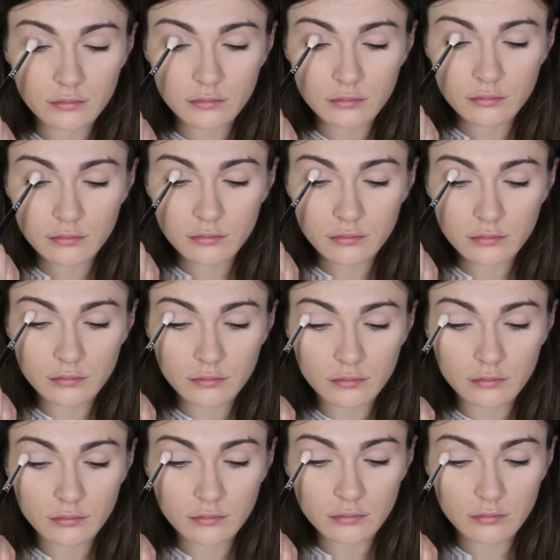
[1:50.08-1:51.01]

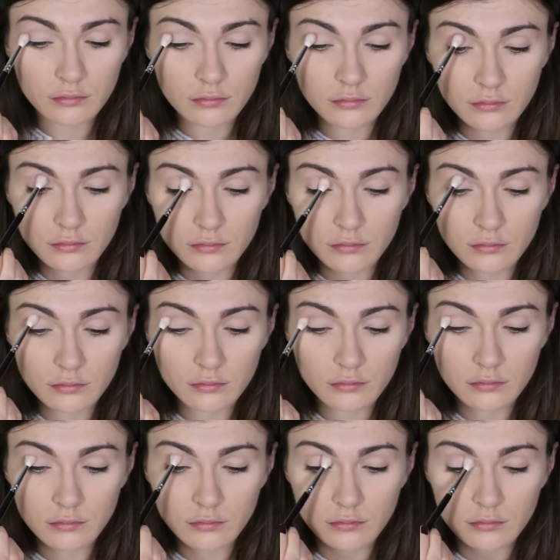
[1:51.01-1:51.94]

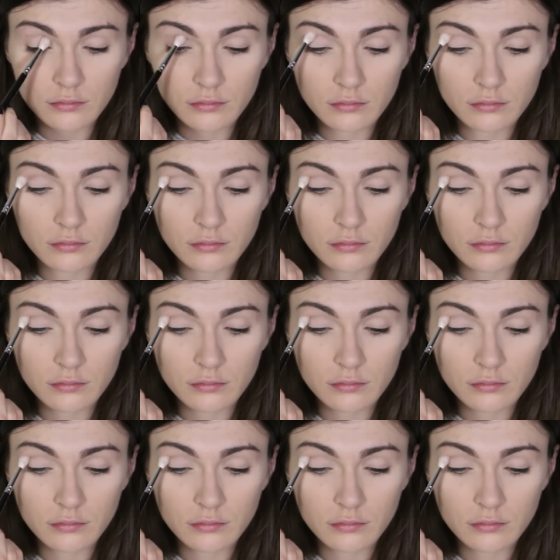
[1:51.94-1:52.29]
Nothing is said.